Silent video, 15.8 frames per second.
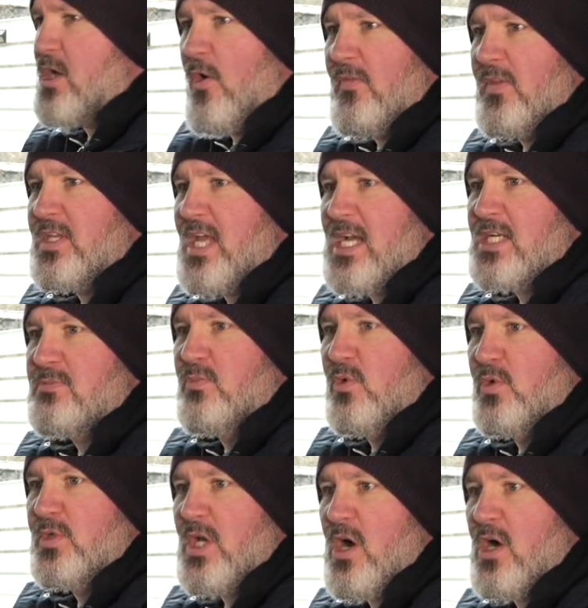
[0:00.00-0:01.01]
on the
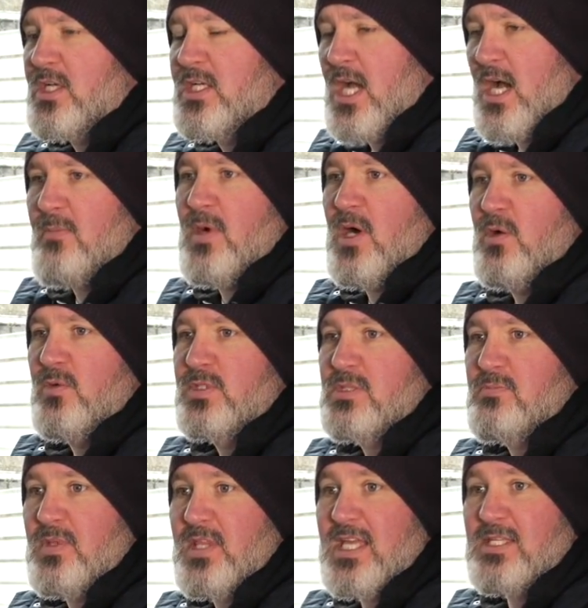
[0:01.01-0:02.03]
dashboard are cup holders,
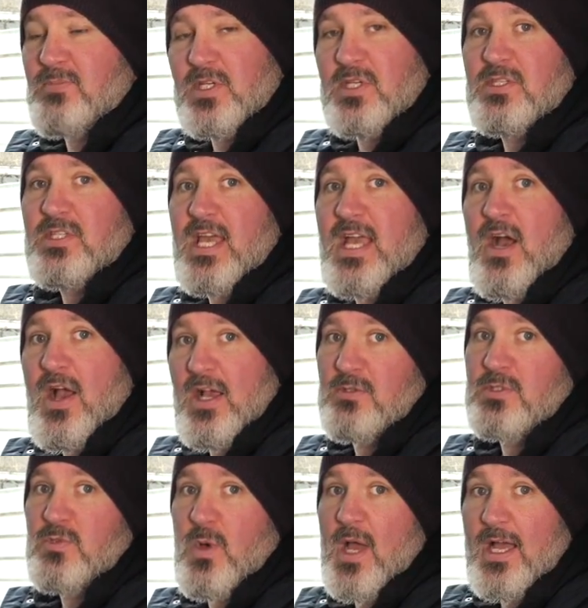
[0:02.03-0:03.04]
but that's because they are
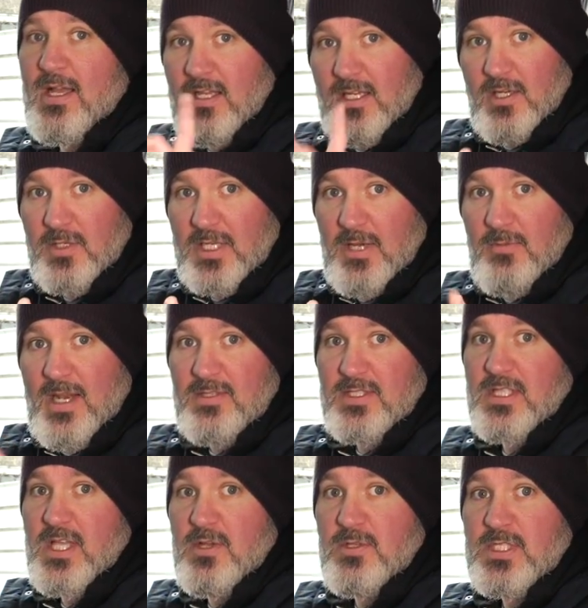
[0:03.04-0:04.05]
elsewhere, and I'll get round to
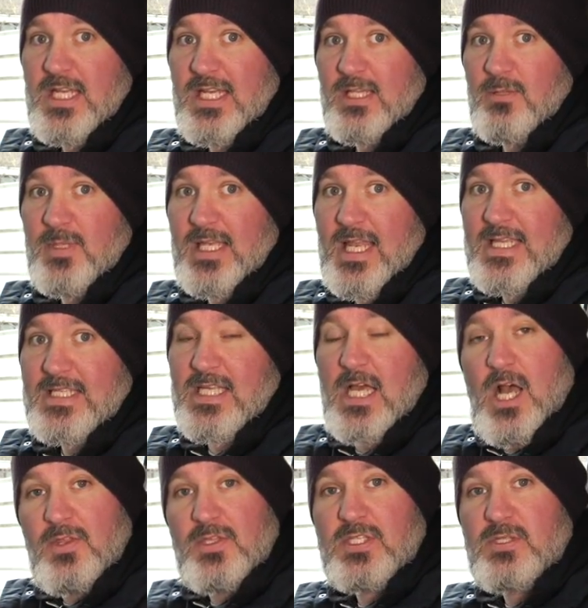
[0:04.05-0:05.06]
those a little bit later.
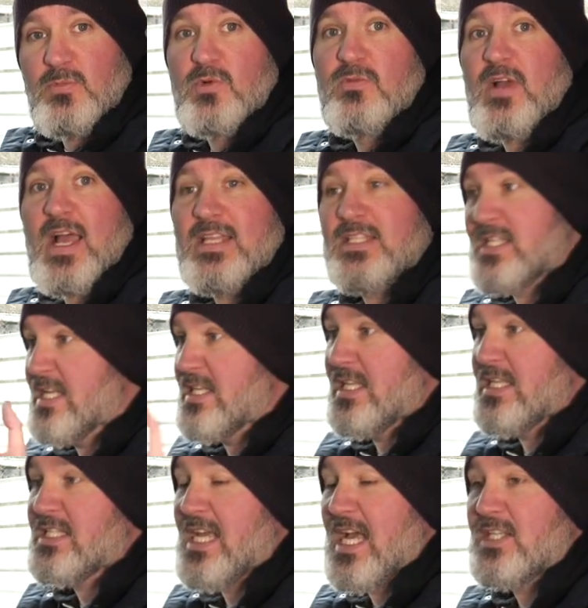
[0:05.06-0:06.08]
Other small vans in
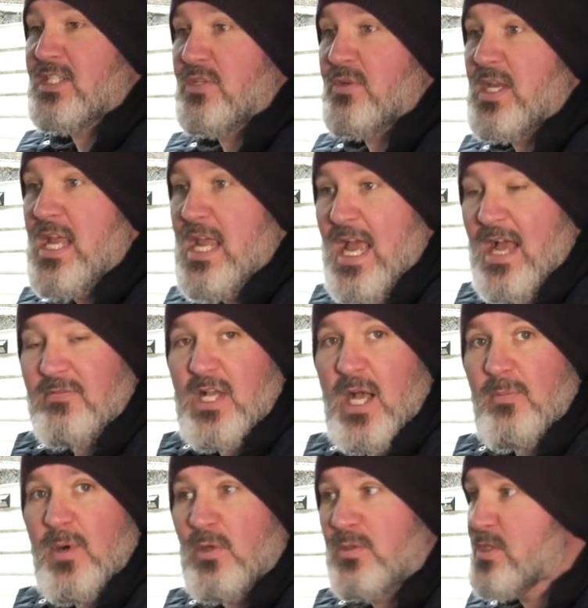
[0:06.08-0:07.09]
this category have
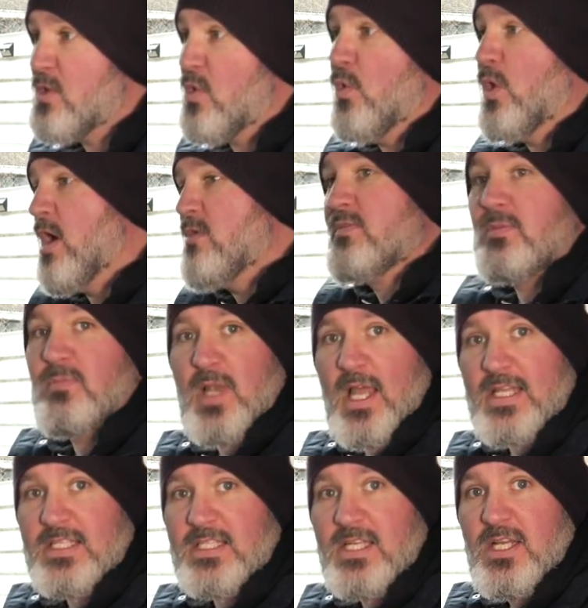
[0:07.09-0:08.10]
cup holders all over the
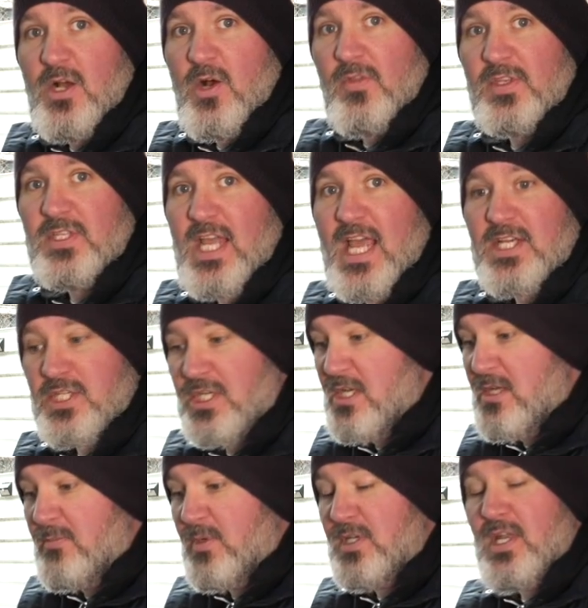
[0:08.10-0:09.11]
place on the dash,
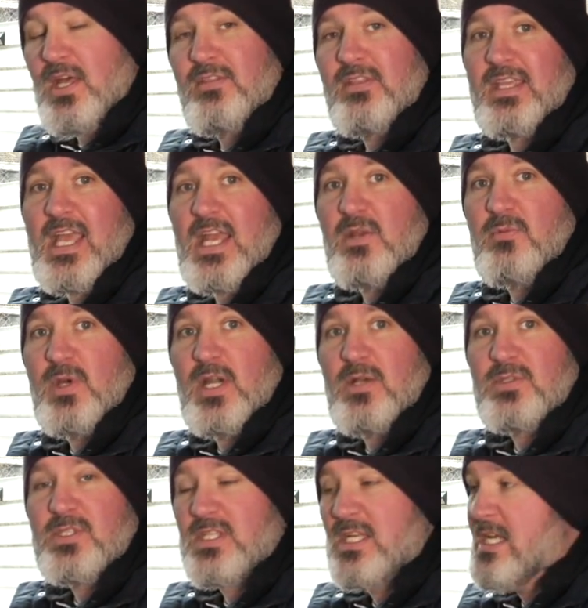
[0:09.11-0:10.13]
but nothing anywhere
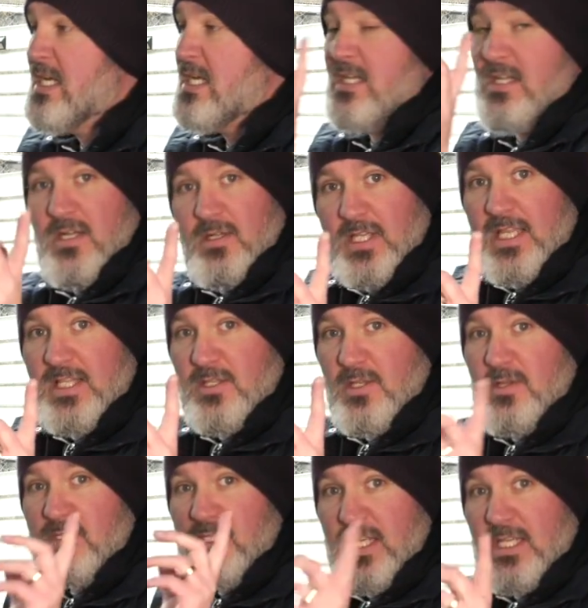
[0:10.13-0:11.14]
else. I'll get
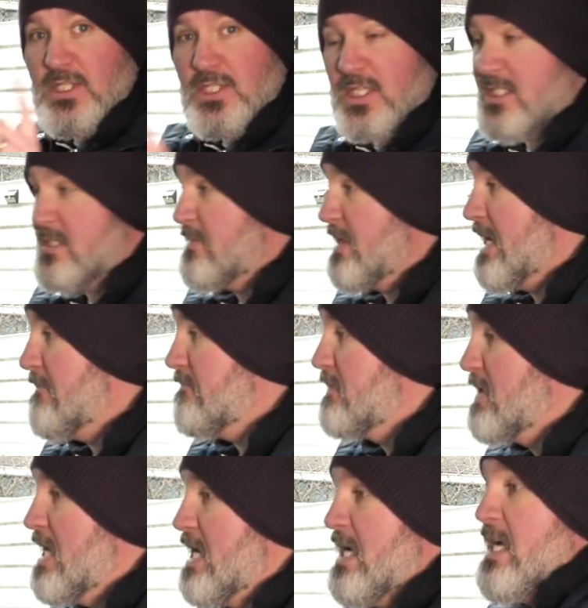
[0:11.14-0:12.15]
those in just a minute.
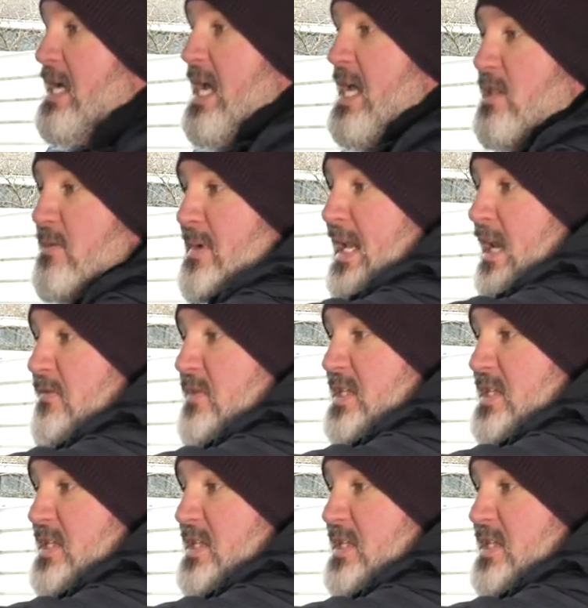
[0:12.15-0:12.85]
In the middle of the